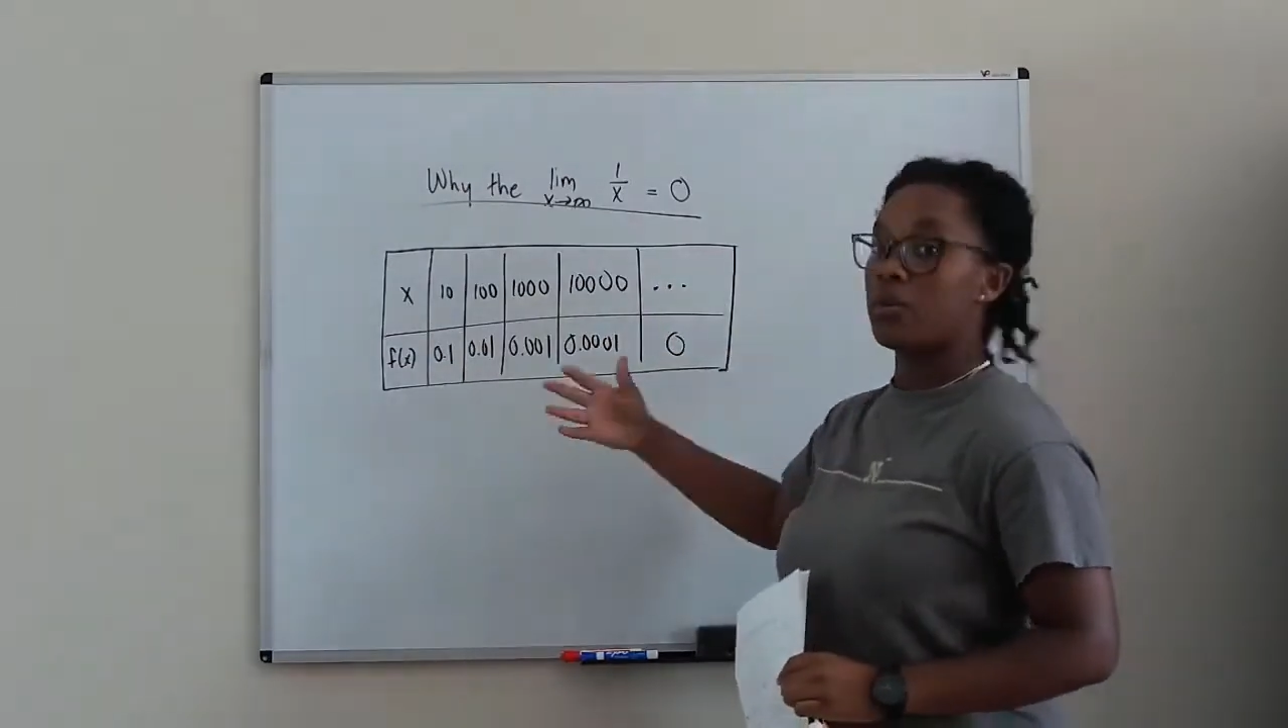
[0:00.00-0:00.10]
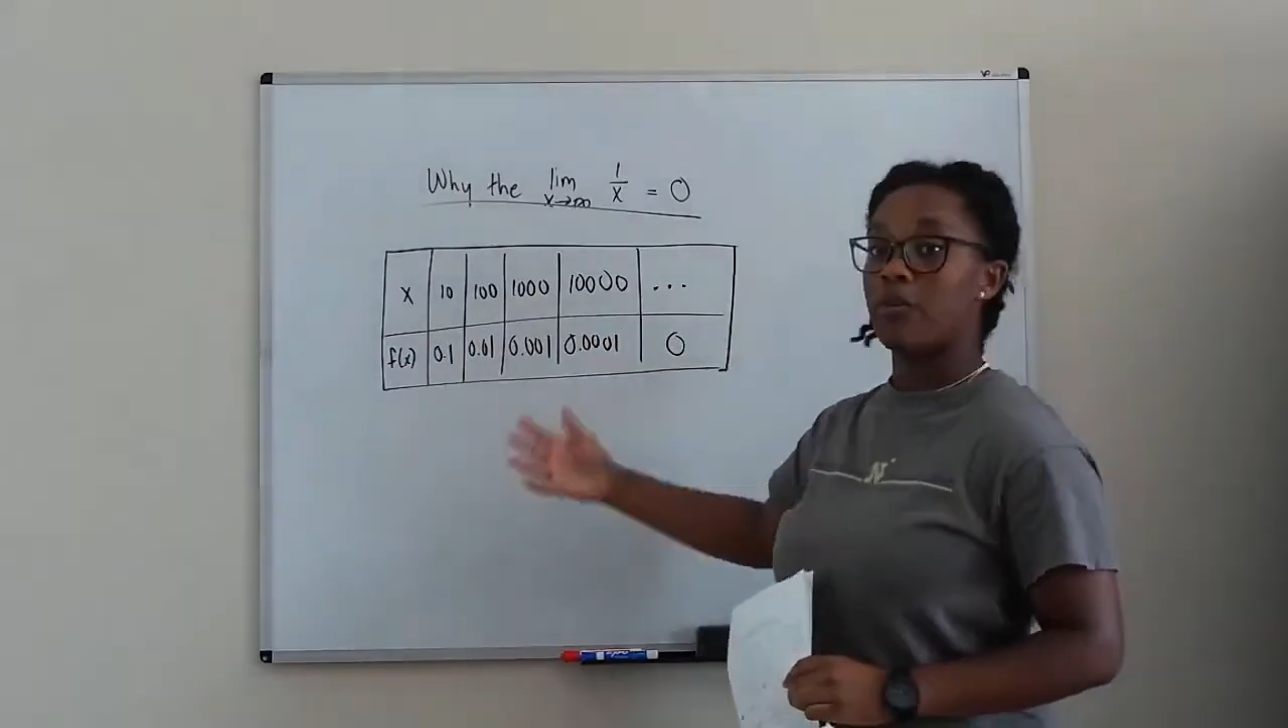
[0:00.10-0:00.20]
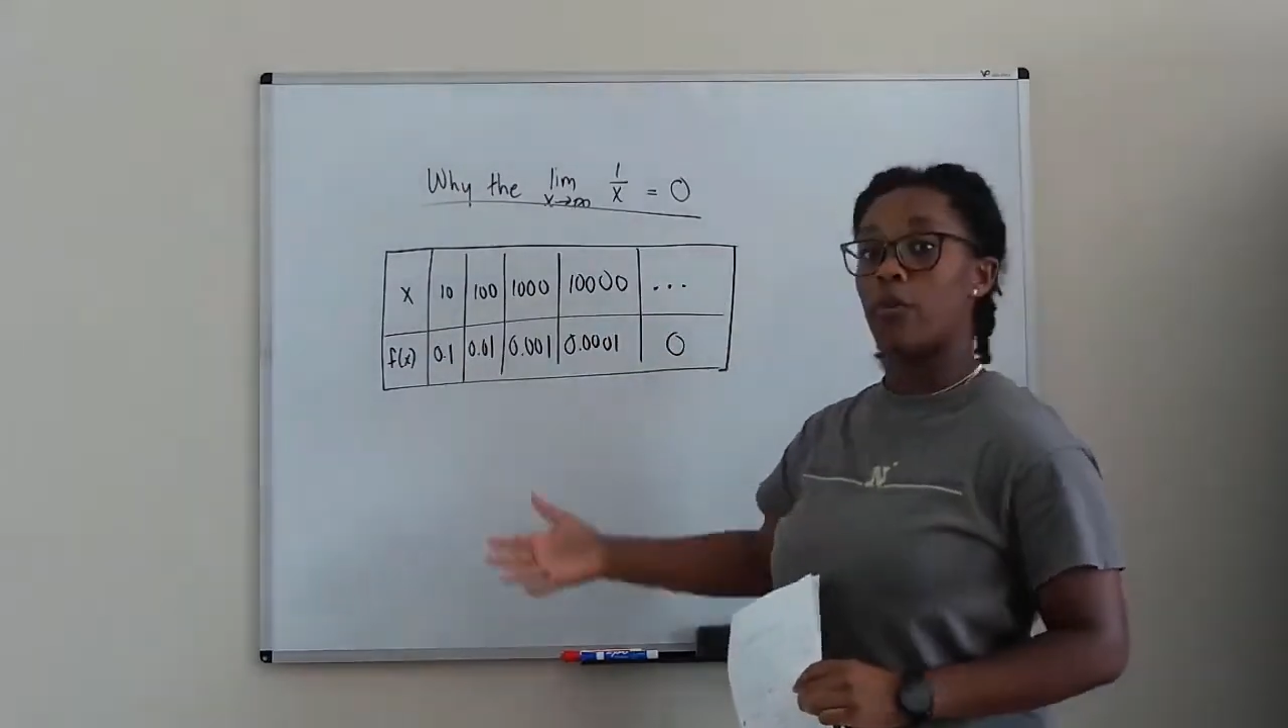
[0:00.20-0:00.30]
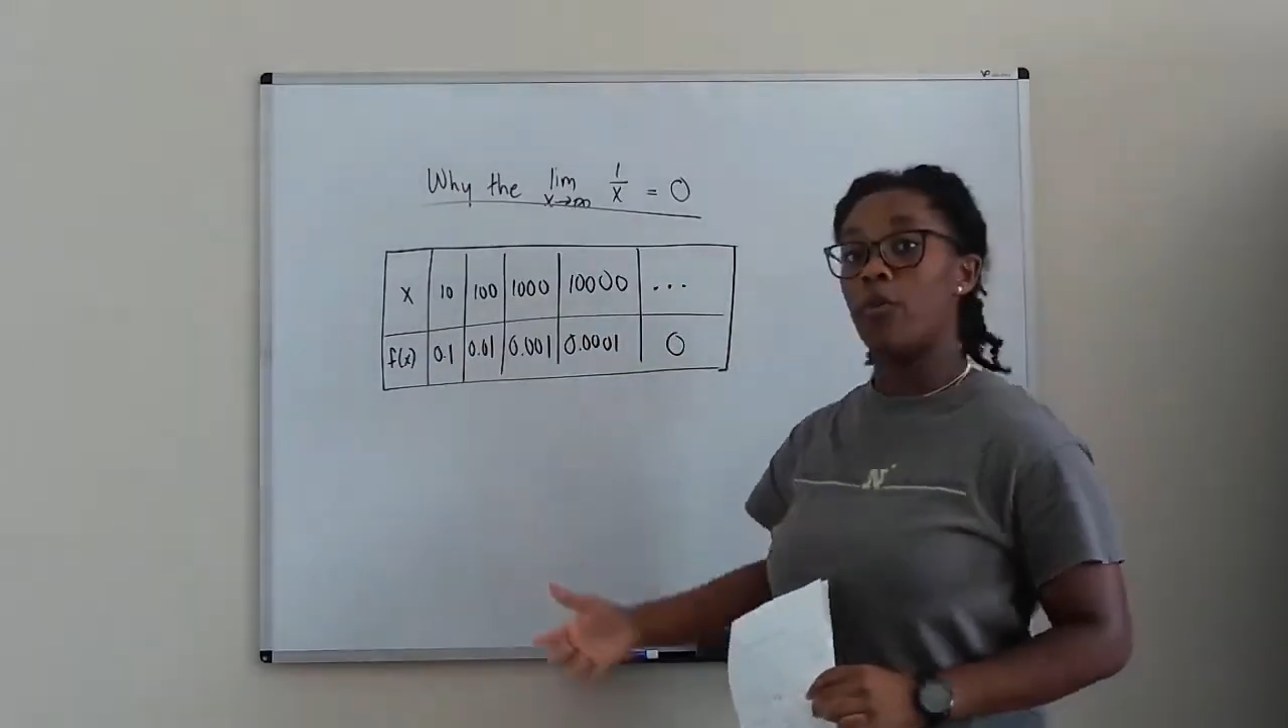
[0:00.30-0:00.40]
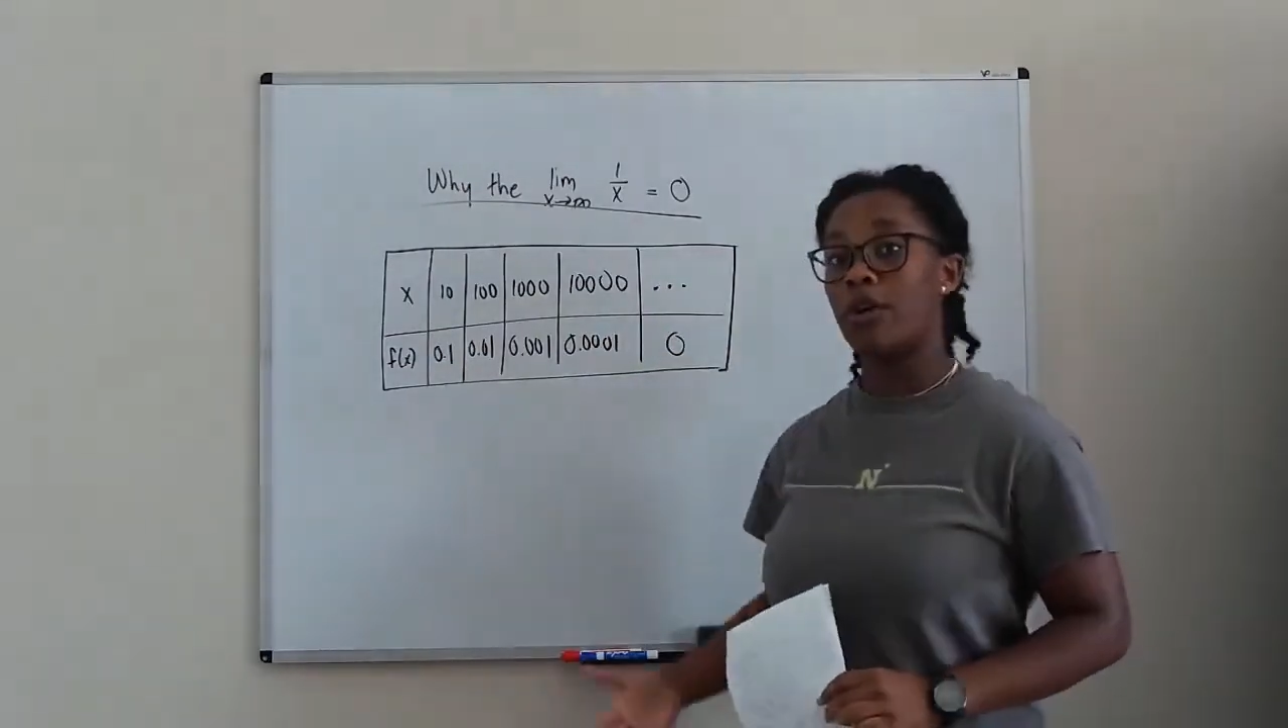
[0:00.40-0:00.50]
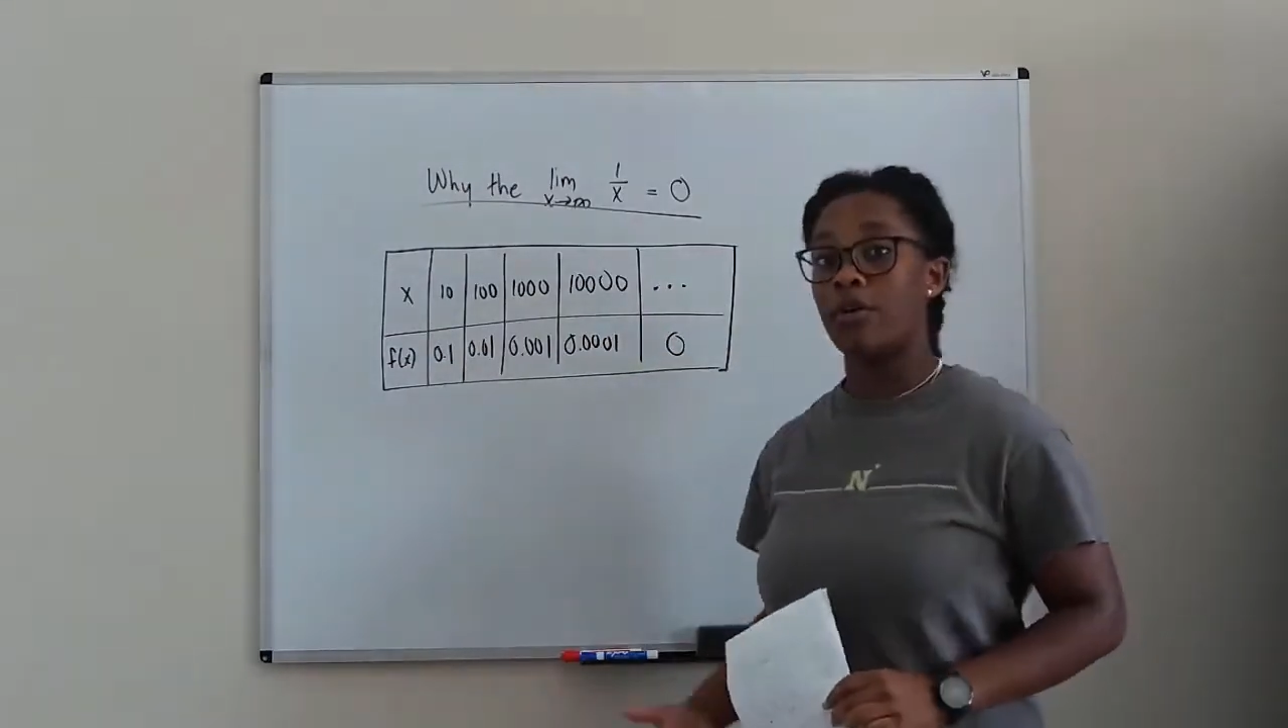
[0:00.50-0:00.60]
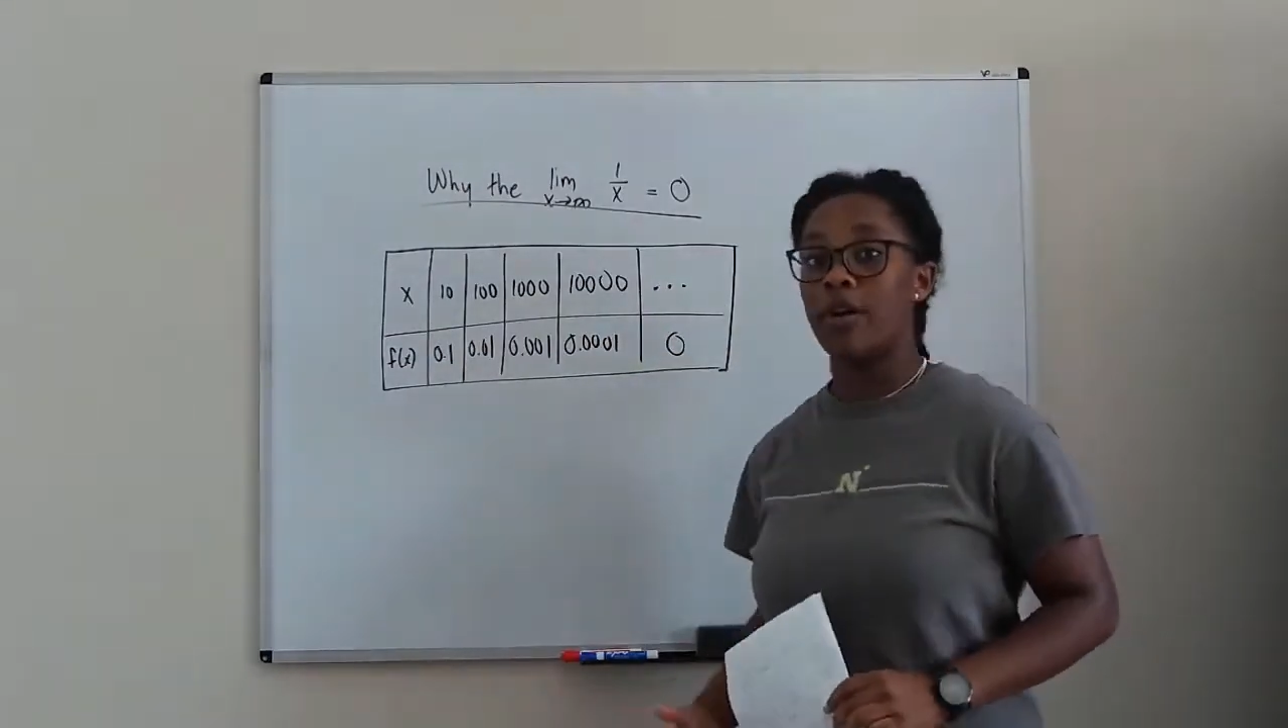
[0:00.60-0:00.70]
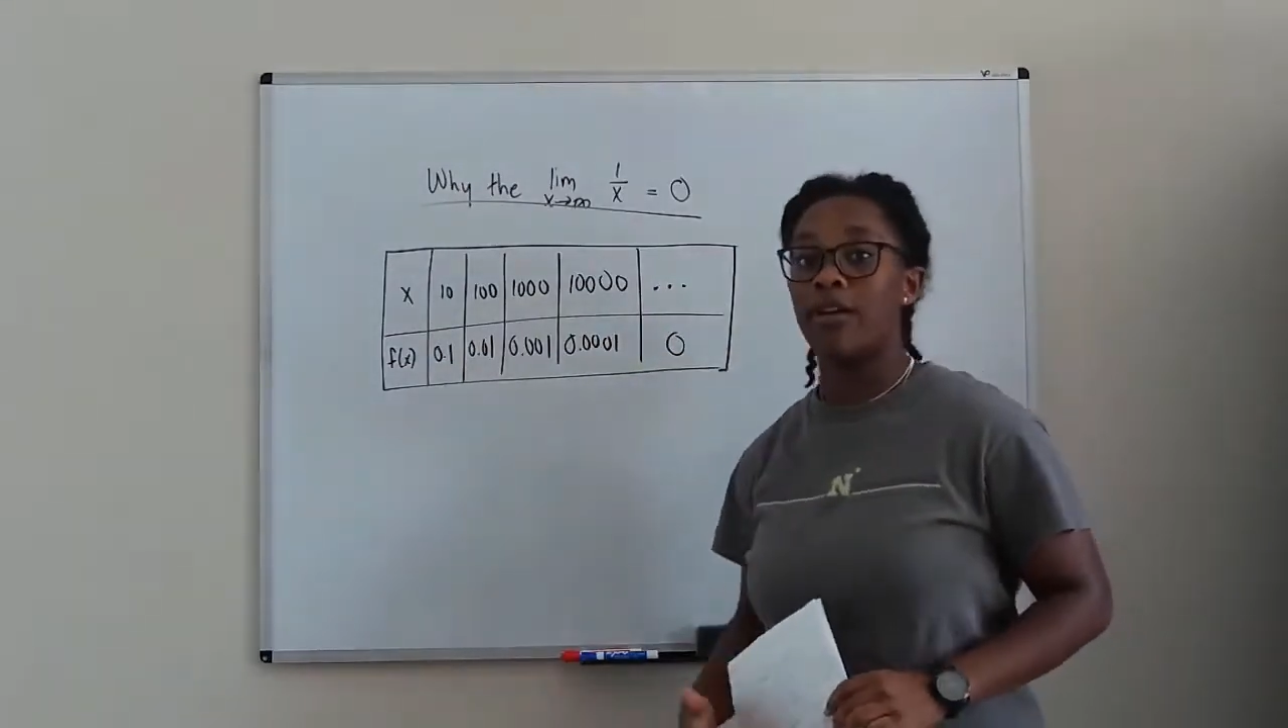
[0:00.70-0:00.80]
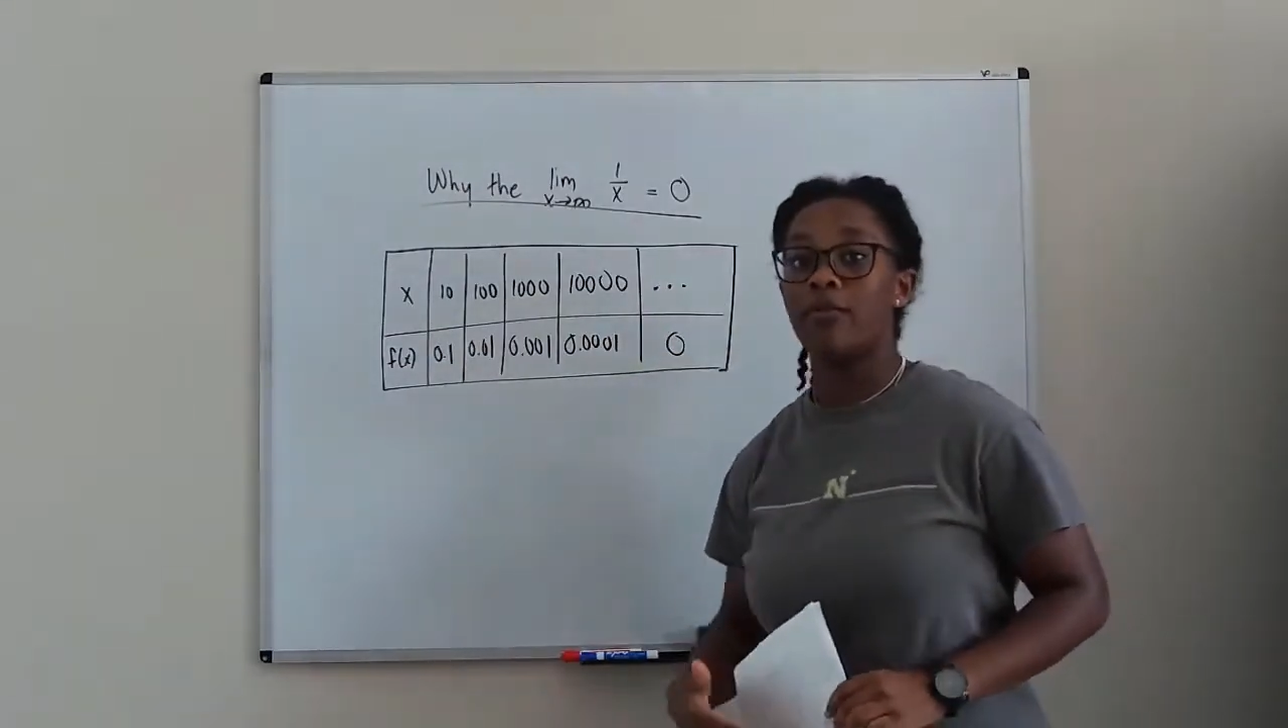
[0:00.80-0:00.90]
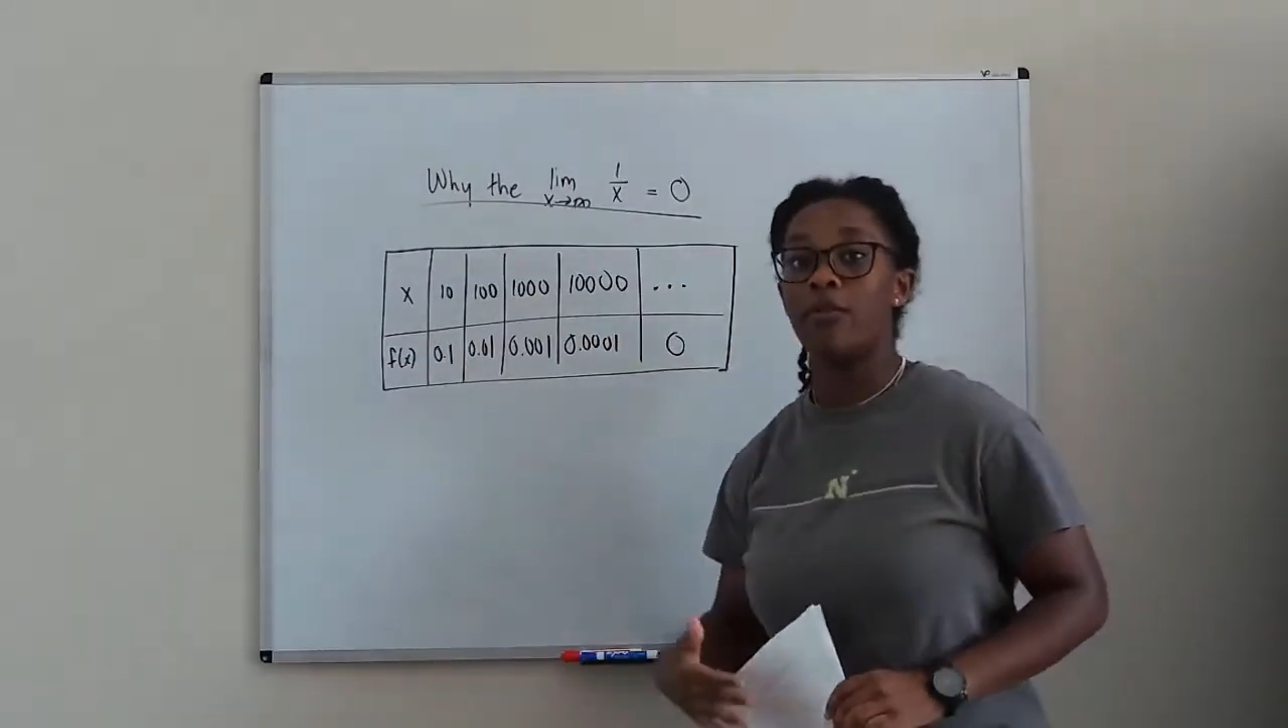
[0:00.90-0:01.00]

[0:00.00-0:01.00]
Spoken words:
sort of a workaround